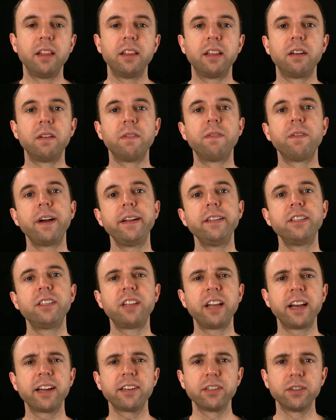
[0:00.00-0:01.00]
that defines
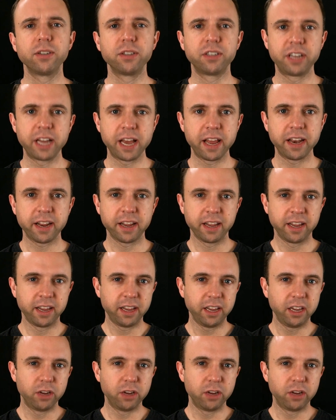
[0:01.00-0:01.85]
technical debt